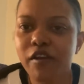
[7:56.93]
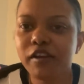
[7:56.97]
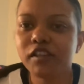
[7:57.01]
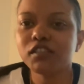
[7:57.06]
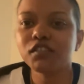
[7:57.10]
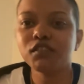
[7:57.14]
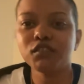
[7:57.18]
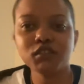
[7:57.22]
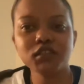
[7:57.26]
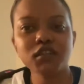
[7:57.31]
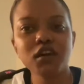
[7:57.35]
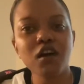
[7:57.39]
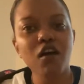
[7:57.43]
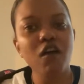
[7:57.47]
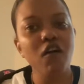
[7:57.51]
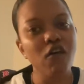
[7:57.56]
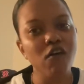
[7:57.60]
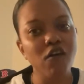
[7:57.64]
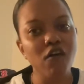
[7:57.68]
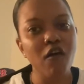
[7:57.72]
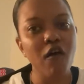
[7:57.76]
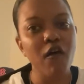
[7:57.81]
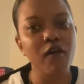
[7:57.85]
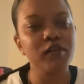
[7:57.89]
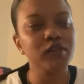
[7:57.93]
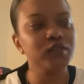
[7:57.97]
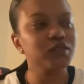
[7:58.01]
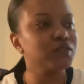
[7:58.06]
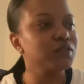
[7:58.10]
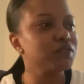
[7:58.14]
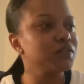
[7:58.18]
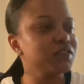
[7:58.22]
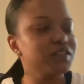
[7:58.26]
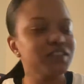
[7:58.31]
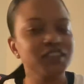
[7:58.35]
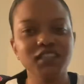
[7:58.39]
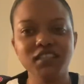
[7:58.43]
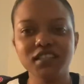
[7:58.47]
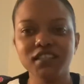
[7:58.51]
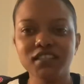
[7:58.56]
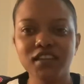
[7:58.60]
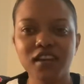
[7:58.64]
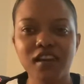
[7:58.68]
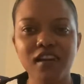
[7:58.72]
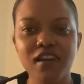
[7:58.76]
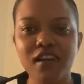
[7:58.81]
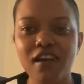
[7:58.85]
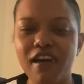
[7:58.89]
Or, oh,
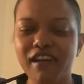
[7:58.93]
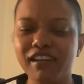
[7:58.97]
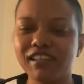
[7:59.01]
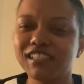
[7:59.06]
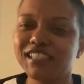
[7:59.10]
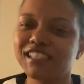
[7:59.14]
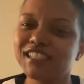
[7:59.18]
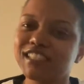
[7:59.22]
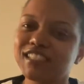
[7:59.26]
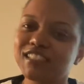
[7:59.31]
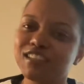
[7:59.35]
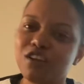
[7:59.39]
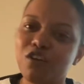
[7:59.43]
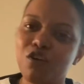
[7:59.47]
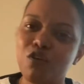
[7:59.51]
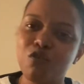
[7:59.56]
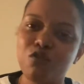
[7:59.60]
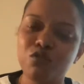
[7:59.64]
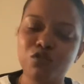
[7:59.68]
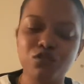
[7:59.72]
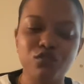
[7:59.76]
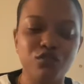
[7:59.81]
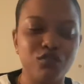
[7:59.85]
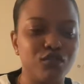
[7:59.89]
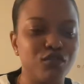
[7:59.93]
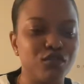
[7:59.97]
da-da-da-da-da. Like, hold on.